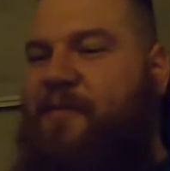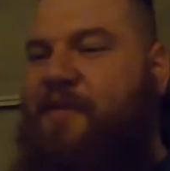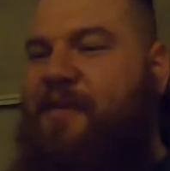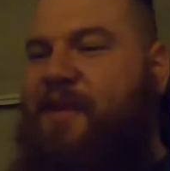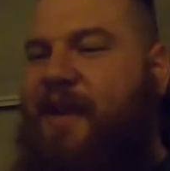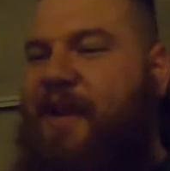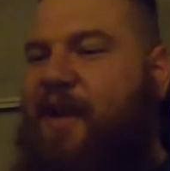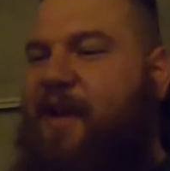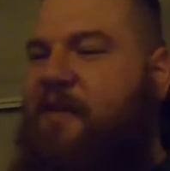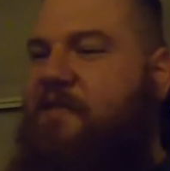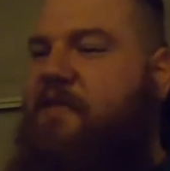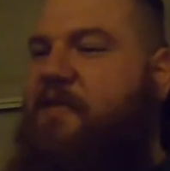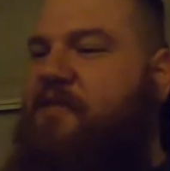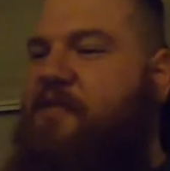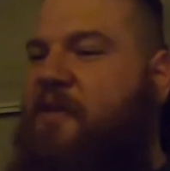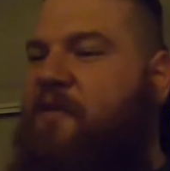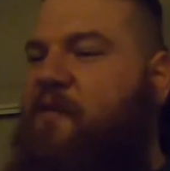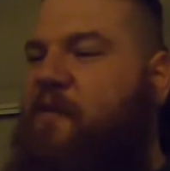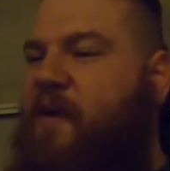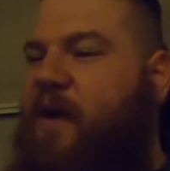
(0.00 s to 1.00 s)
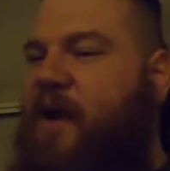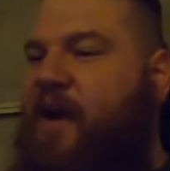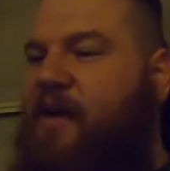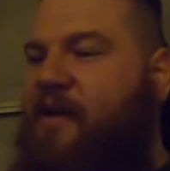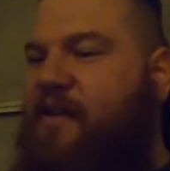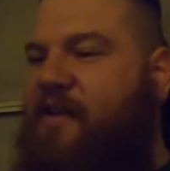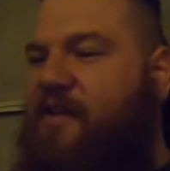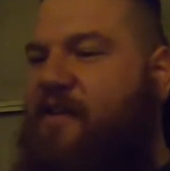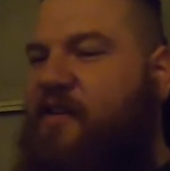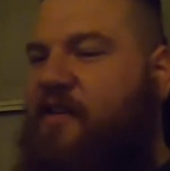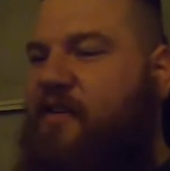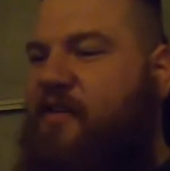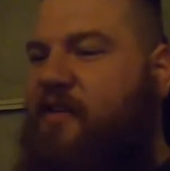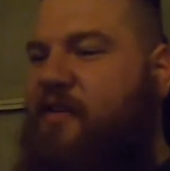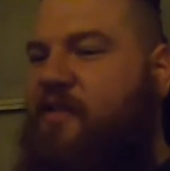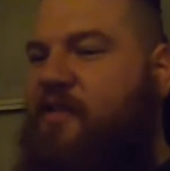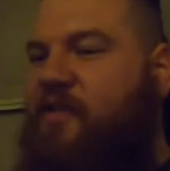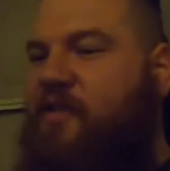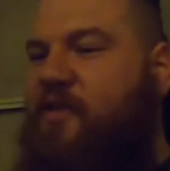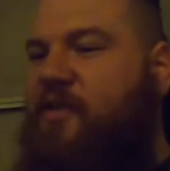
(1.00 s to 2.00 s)
Take care of yourself, Wyatt. You're a
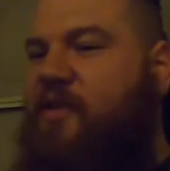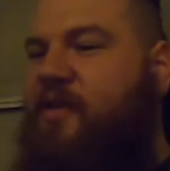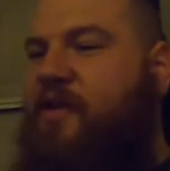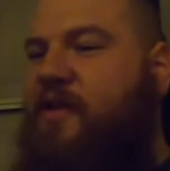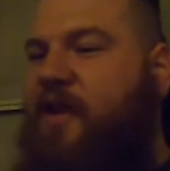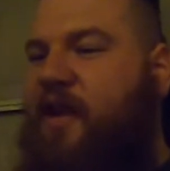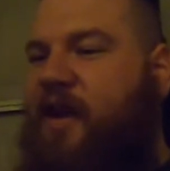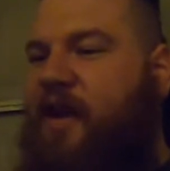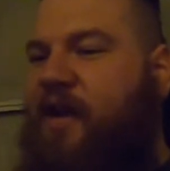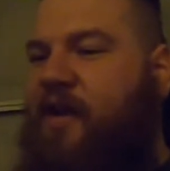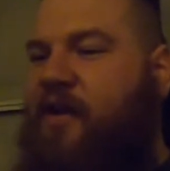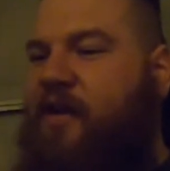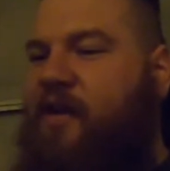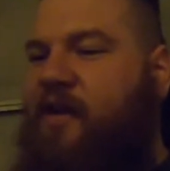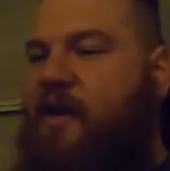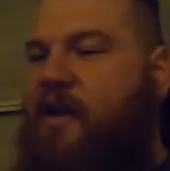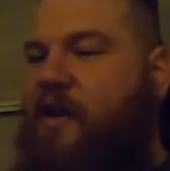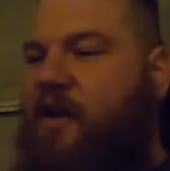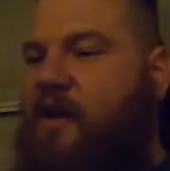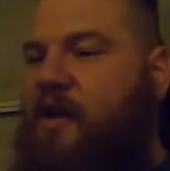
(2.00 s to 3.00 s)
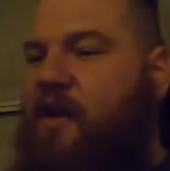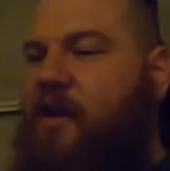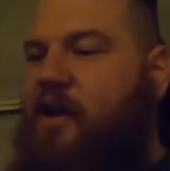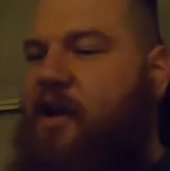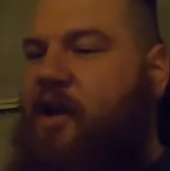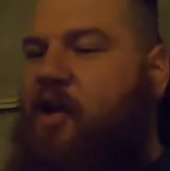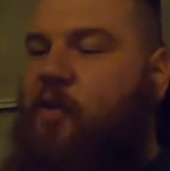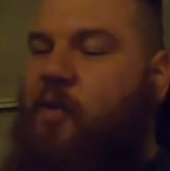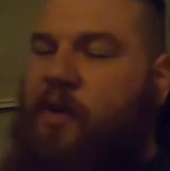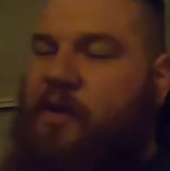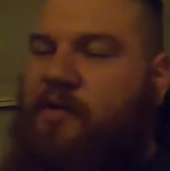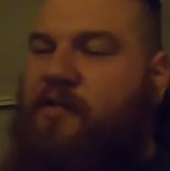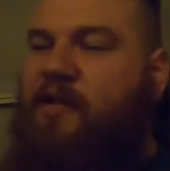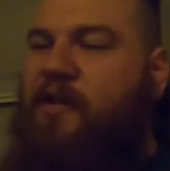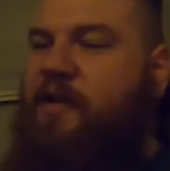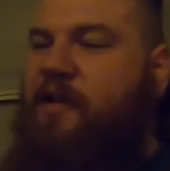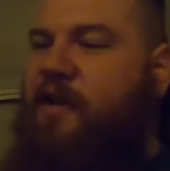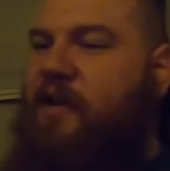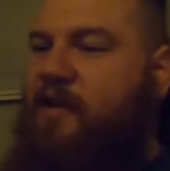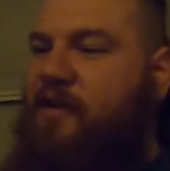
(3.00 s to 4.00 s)
good dude, and I don't want to see
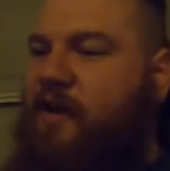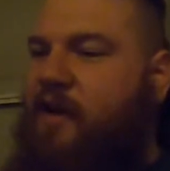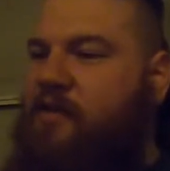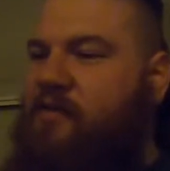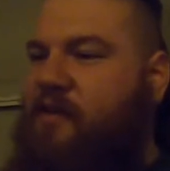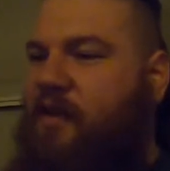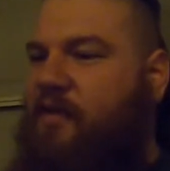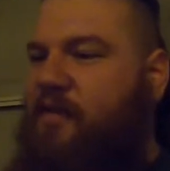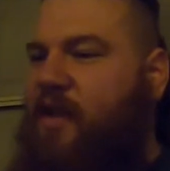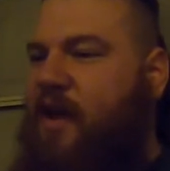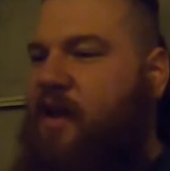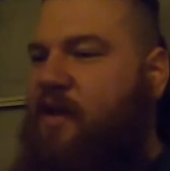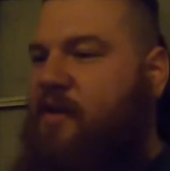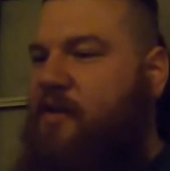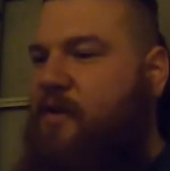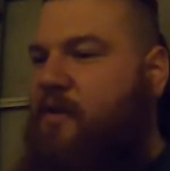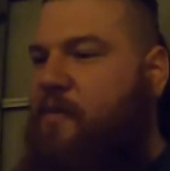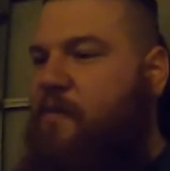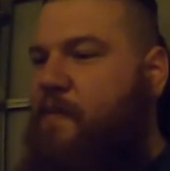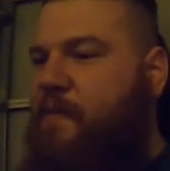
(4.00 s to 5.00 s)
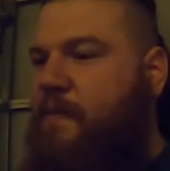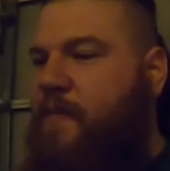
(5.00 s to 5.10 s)
you get lost like that, you know?